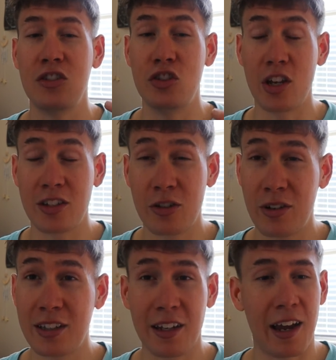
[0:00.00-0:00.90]

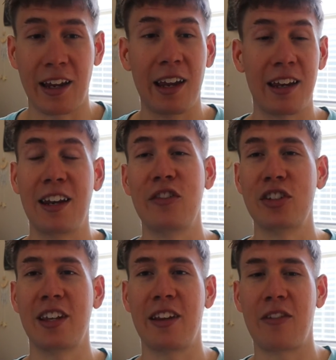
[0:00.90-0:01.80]
Gesserit, I can never
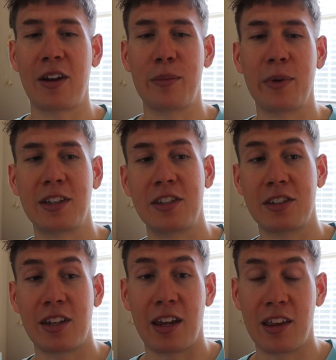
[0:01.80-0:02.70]
say that right, but
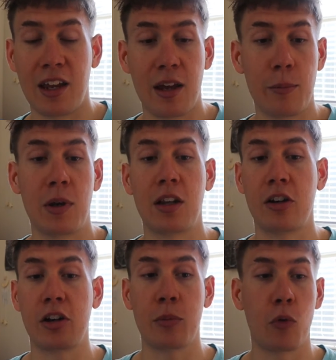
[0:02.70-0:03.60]
just like them and
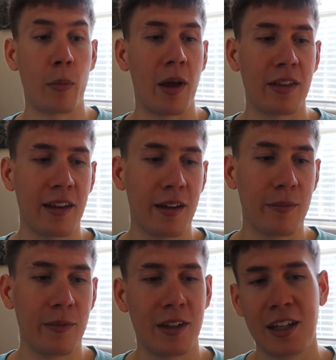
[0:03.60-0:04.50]
learning more about
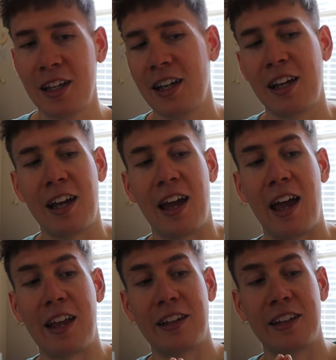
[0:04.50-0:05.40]
them.
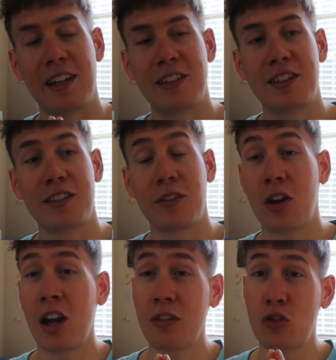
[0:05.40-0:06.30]
And it's
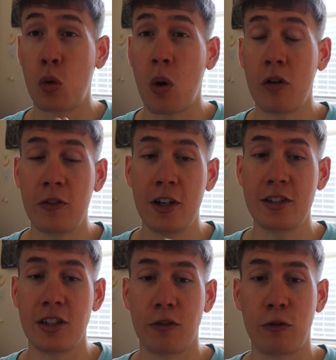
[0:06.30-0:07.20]
kind of 12
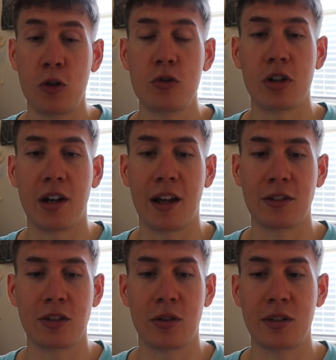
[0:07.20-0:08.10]
years in the future now,
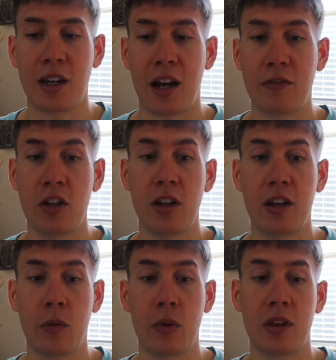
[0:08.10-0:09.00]
so it's kind of
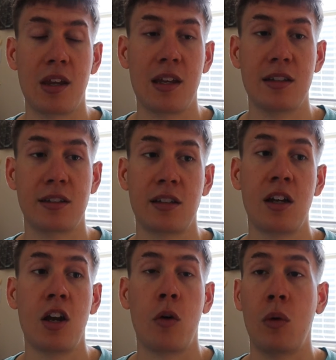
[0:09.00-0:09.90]
dealing with his
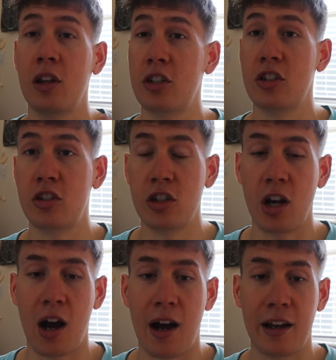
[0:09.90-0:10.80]
religious
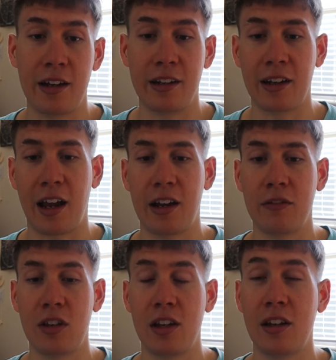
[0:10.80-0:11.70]
jihad and kind
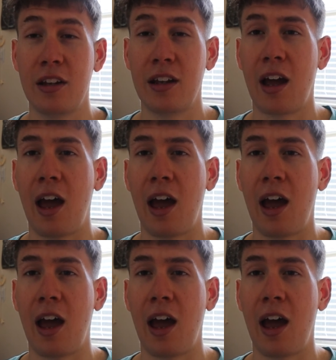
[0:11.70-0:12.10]
of the